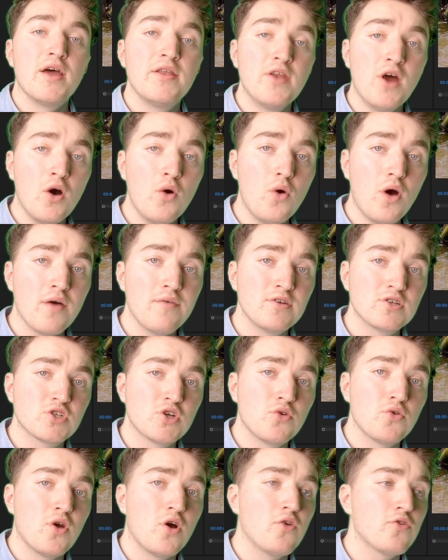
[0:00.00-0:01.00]
And now I will
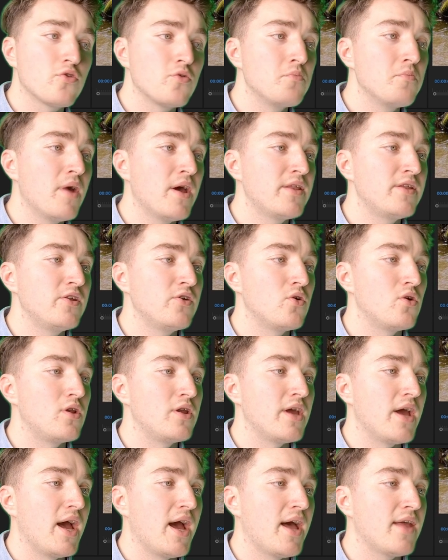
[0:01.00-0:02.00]
show you how to
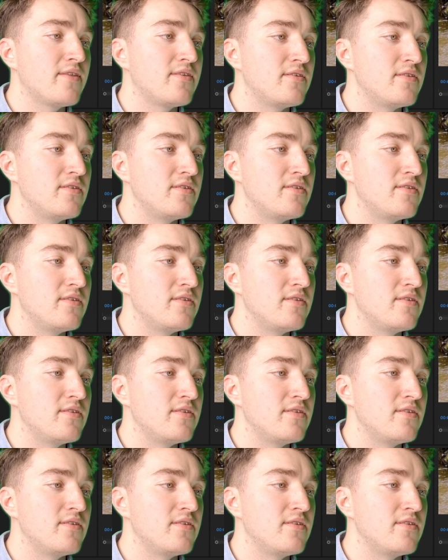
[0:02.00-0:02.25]
manually add